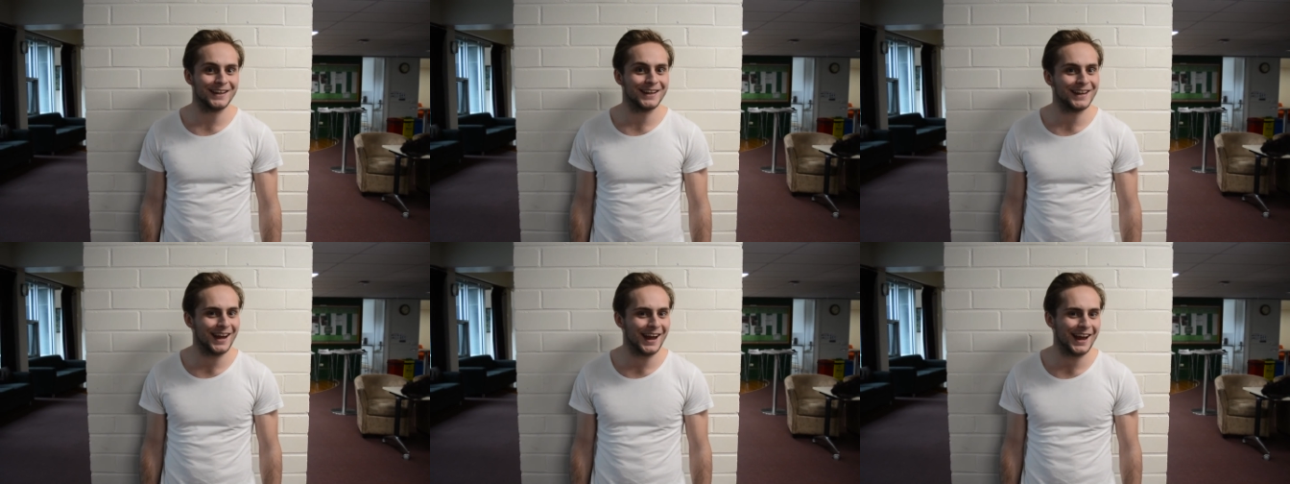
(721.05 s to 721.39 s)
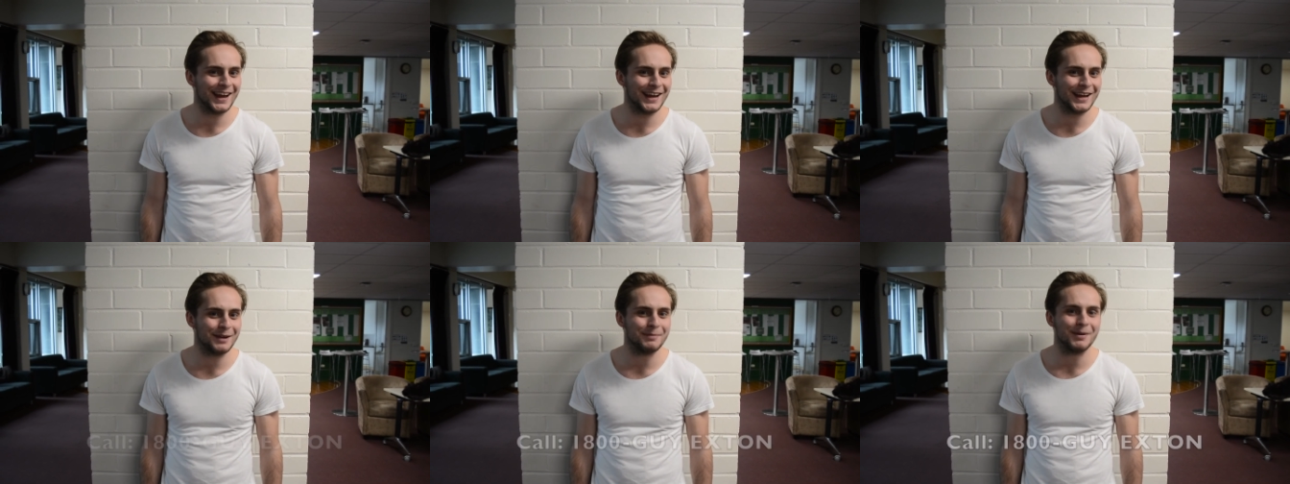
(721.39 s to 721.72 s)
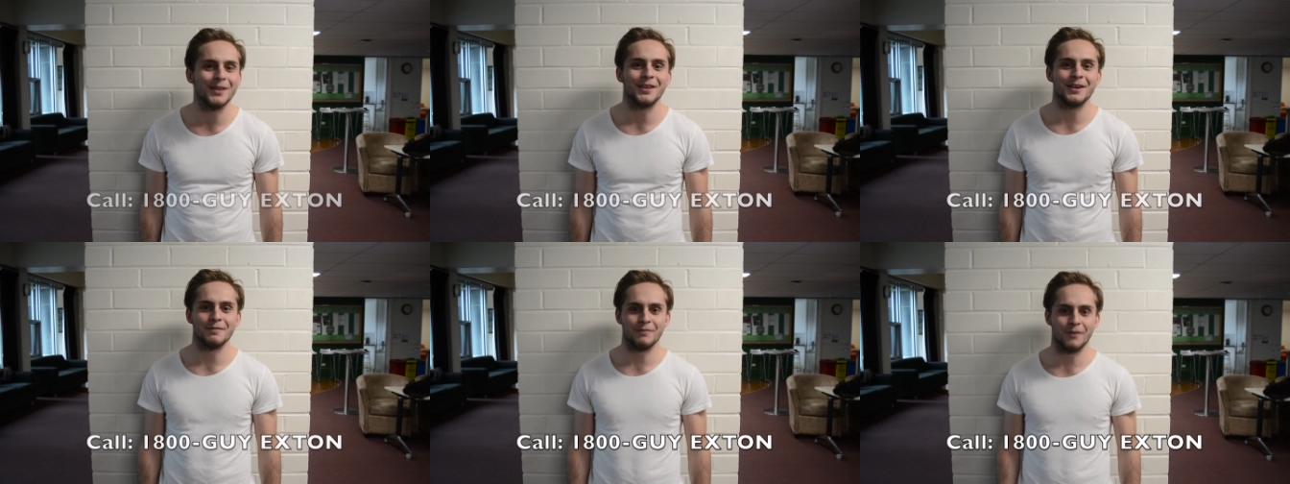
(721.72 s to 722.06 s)
the game,
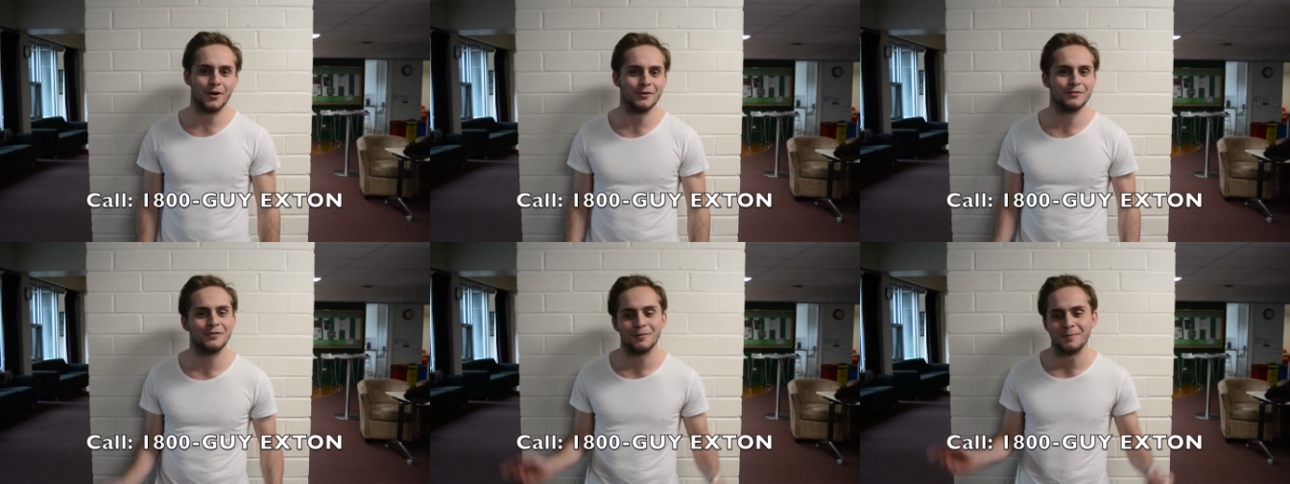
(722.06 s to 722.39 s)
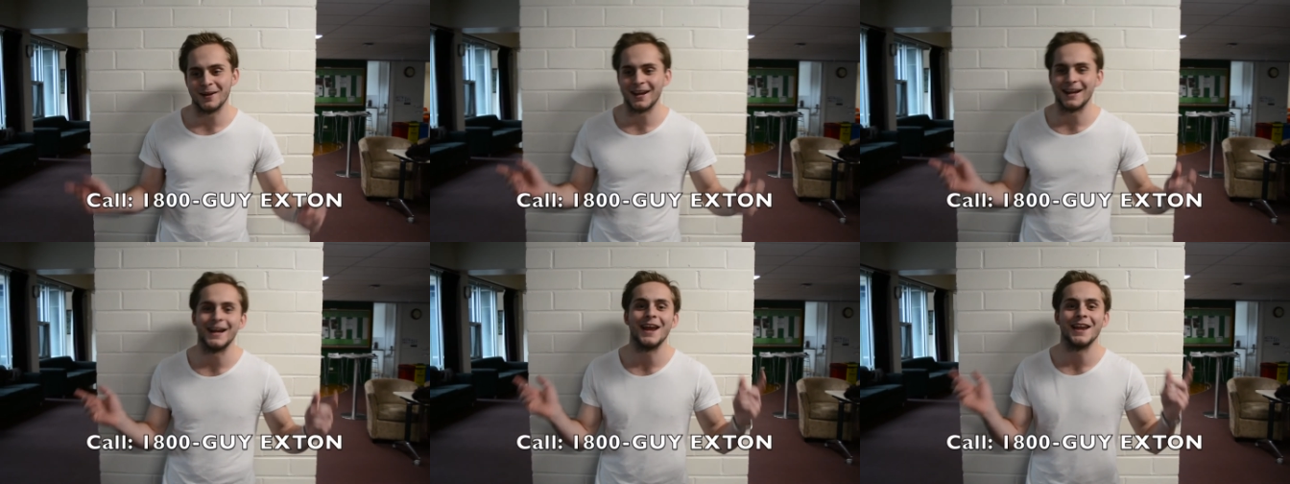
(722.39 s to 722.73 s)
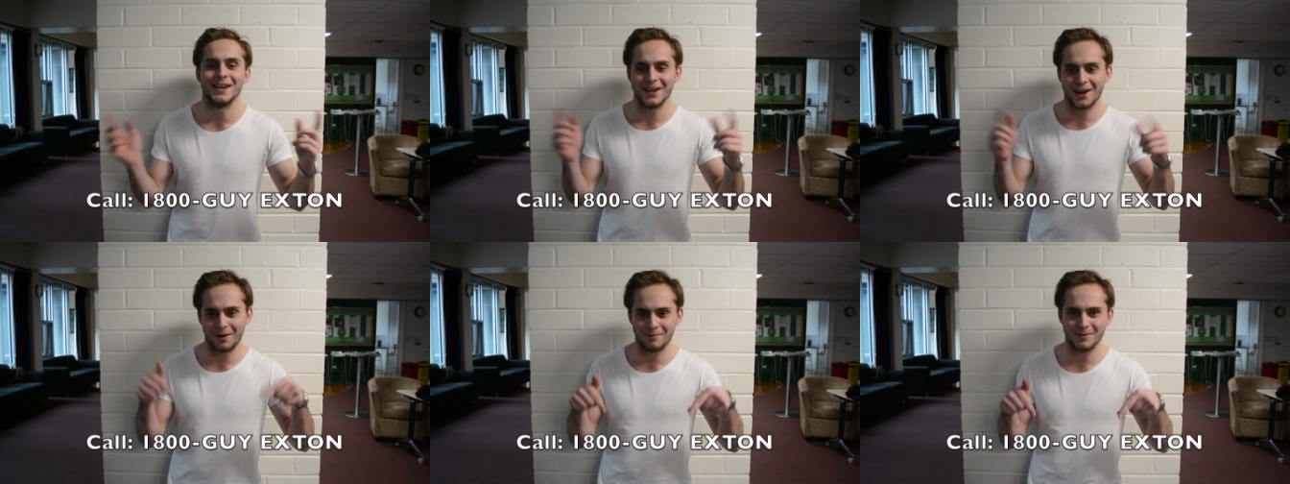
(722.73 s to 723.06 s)
then vote for me,
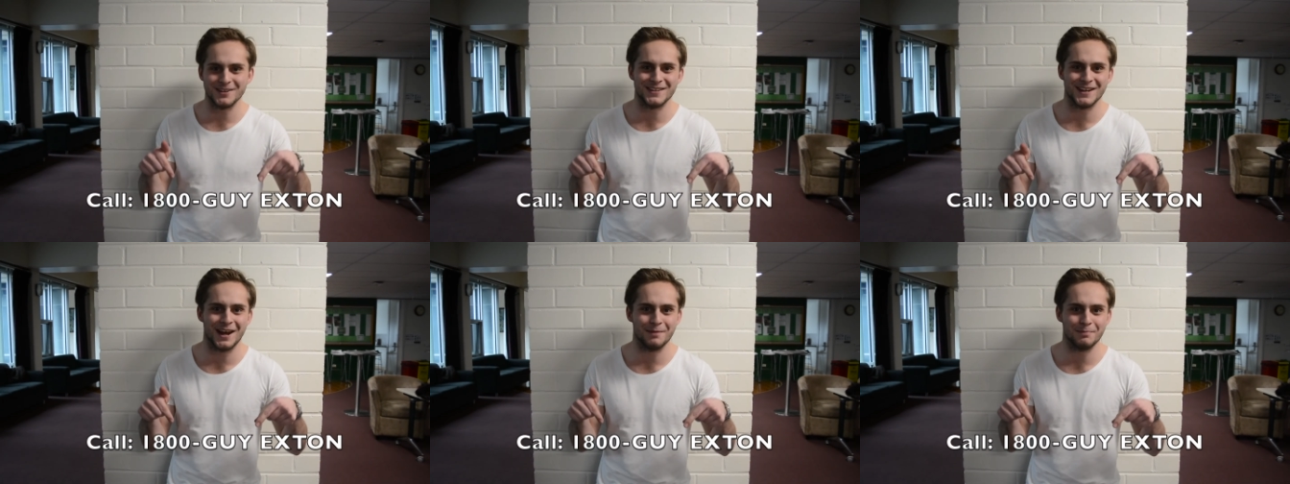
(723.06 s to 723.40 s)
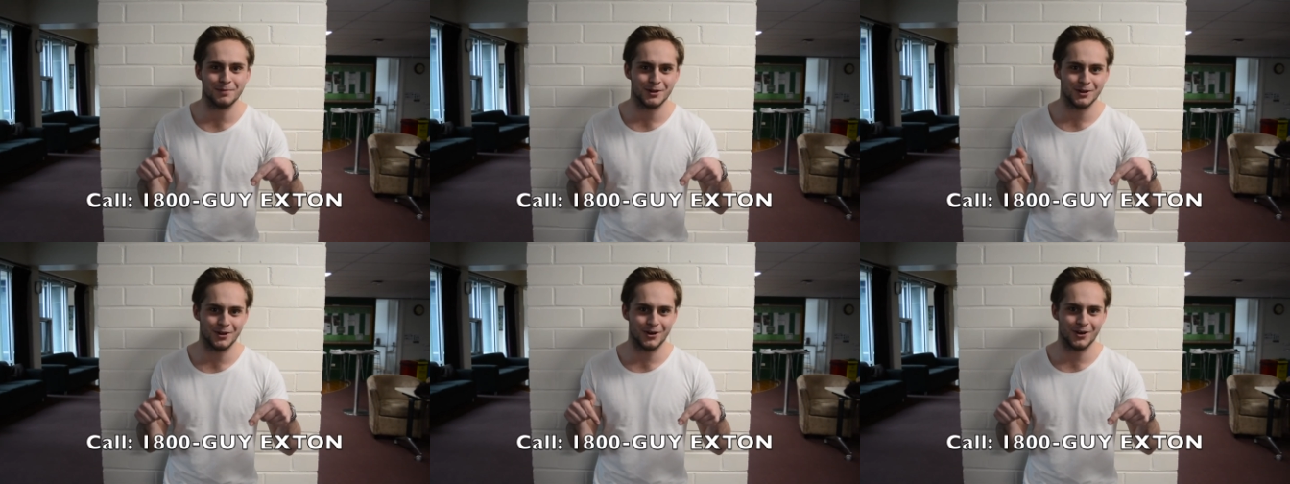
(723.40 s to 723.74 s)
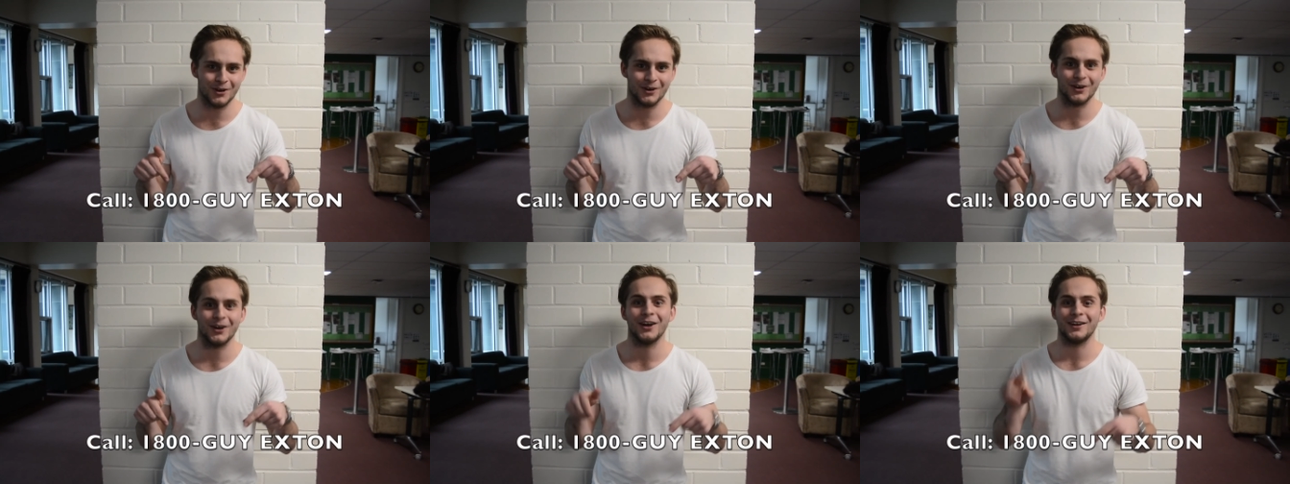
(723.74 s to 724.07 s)
number down
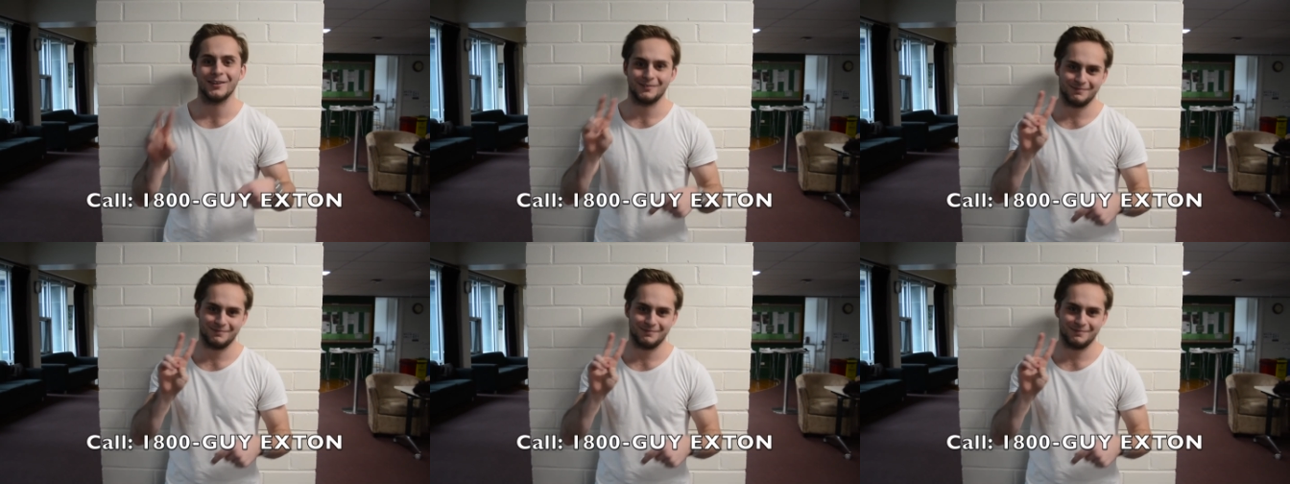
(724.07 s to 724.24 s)
below.